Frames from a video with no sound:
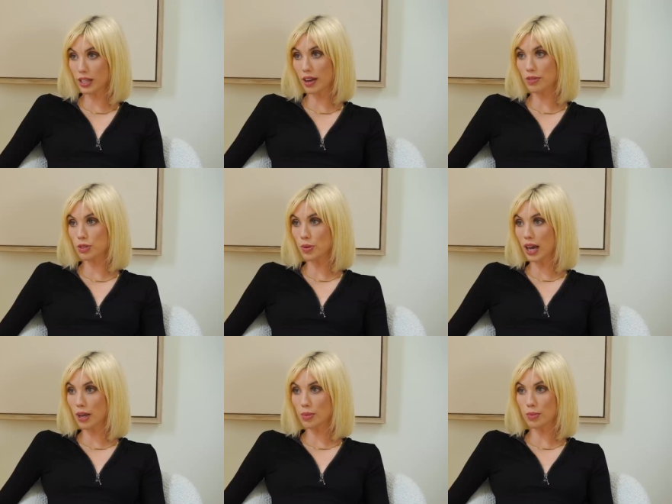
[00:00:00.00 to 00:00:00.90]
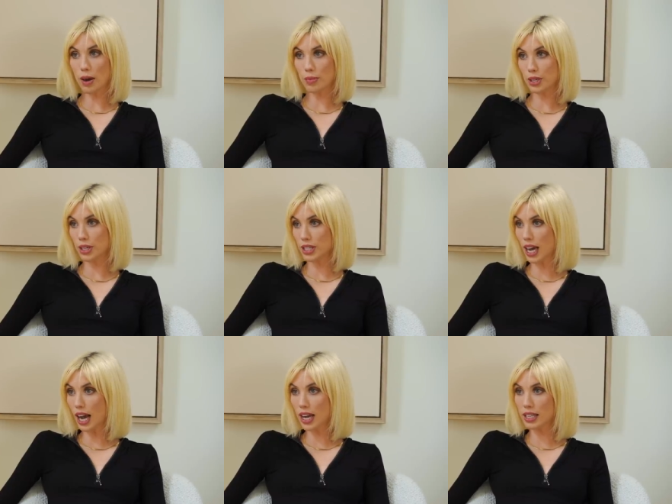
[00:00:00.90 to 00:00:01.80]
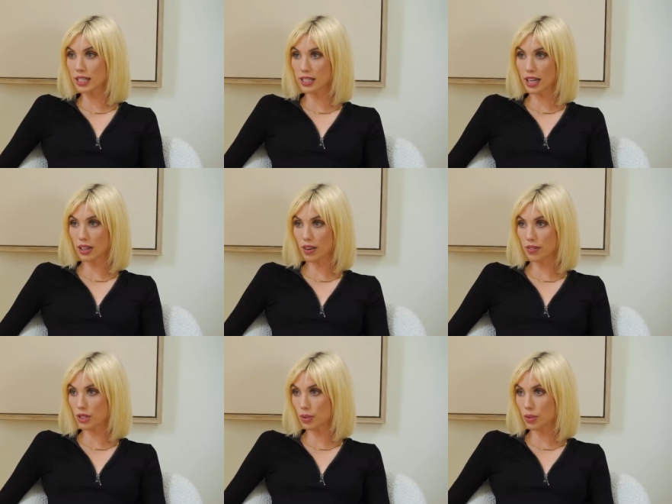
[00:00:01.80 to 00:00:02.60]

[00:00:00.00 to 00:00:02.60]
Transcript: loved by your mom or your dad? Did they love and